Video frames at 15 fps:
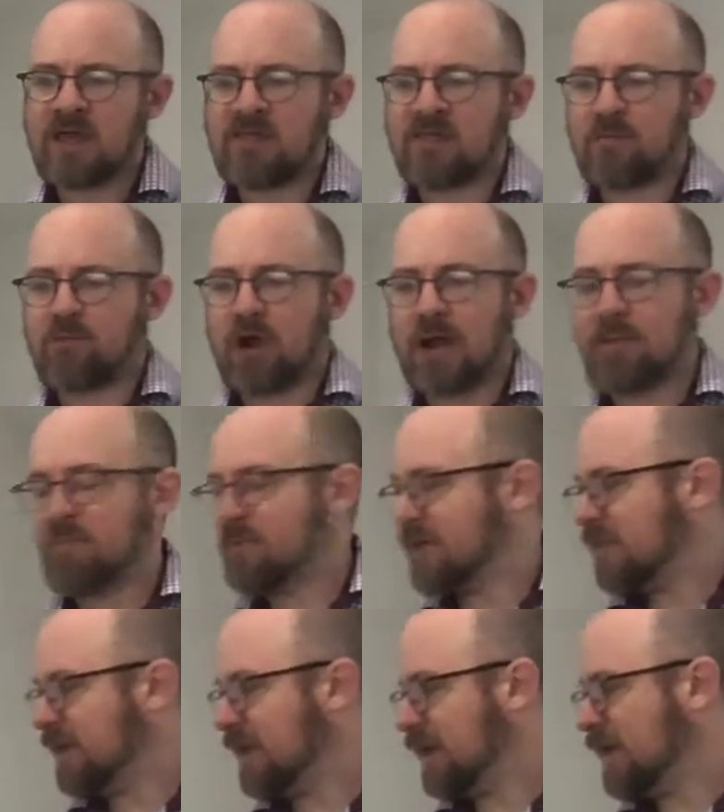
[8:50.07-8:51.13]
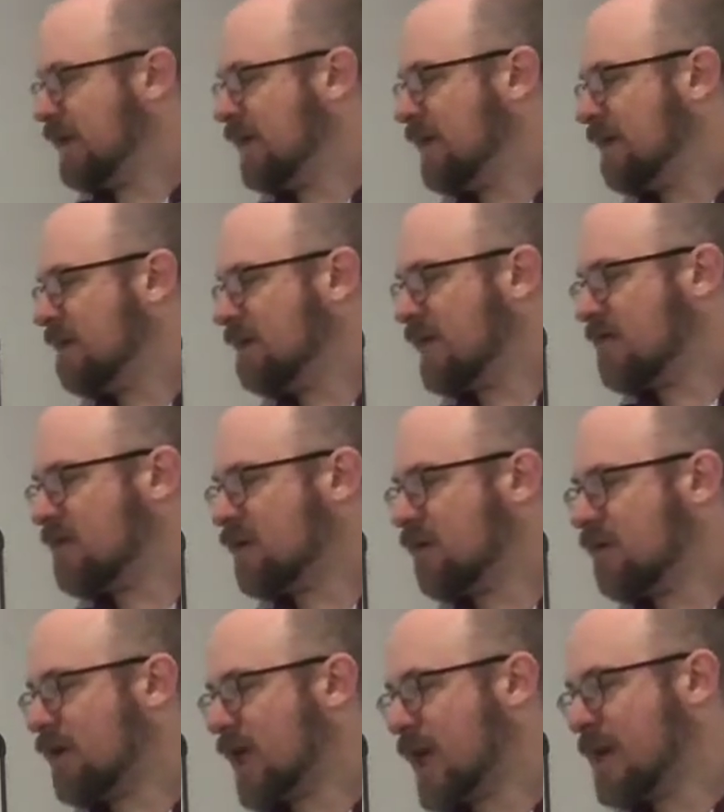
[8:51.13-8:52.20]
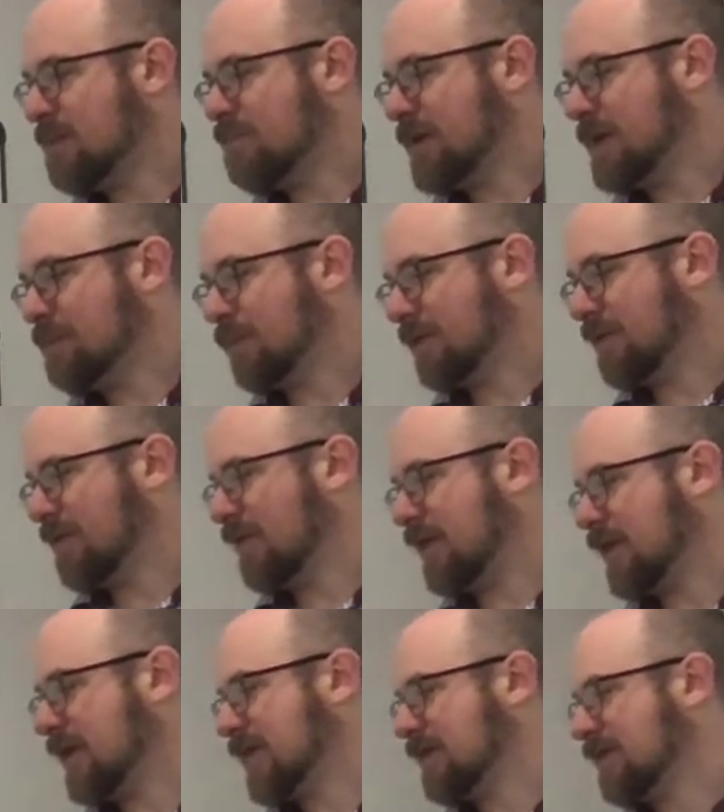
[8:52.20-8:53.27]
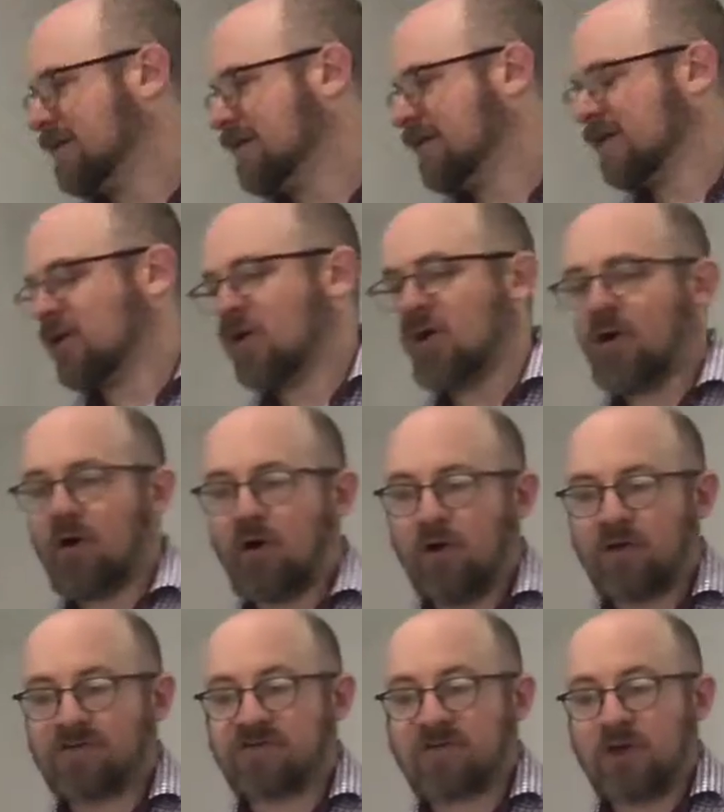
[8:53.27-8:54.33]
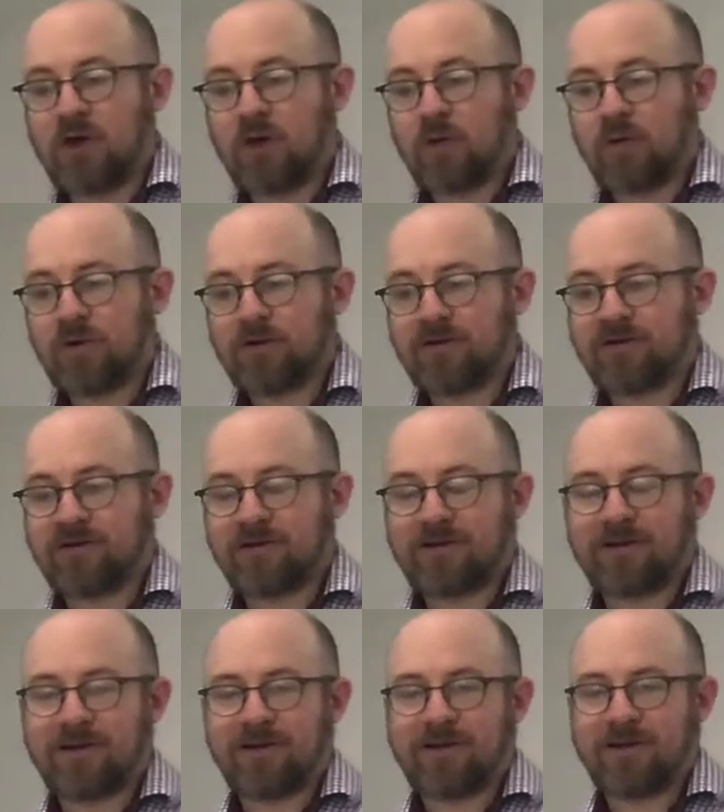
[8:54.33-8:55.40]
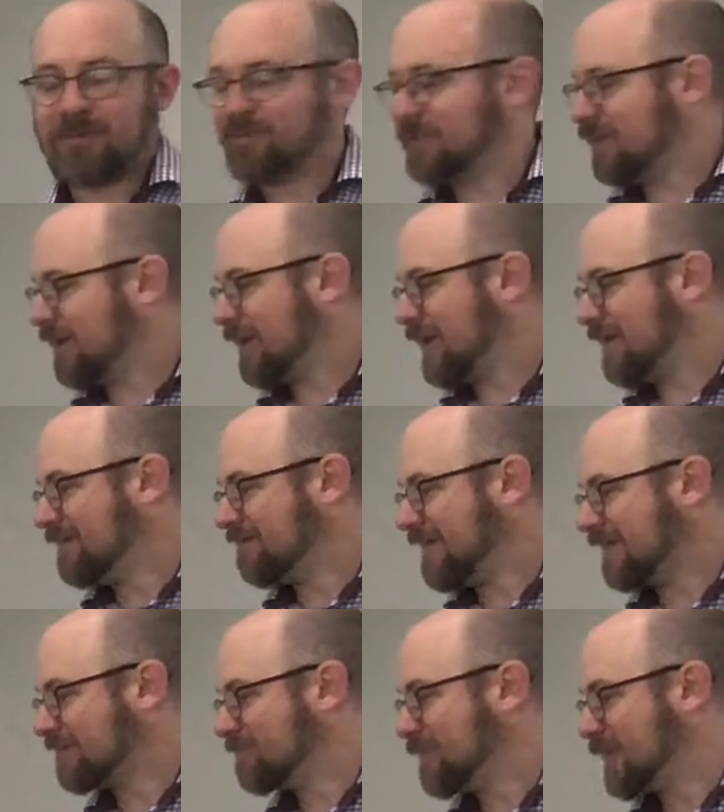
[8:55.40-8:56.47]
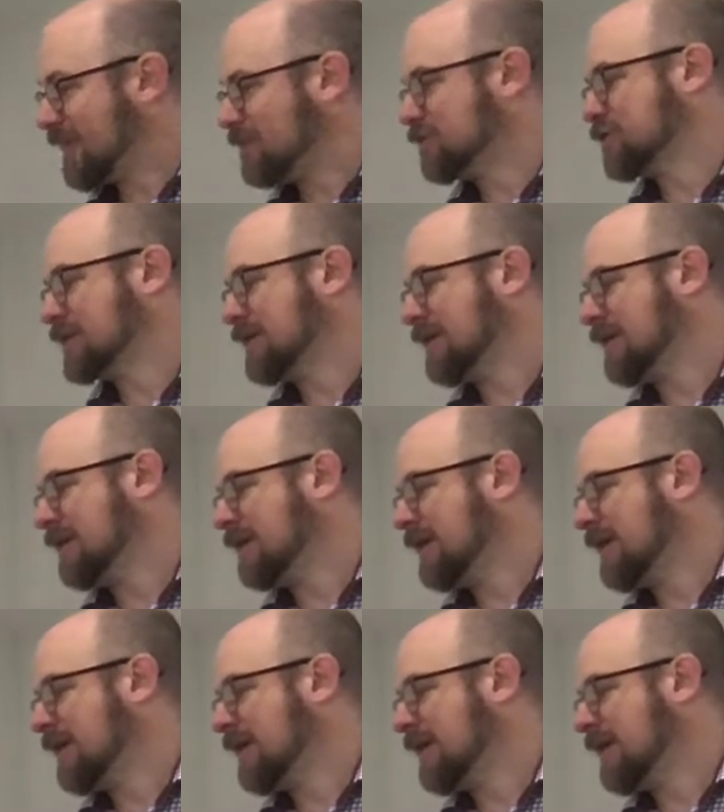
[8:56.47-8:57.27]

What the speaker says: The probability that there are n people in line also decays exponentially,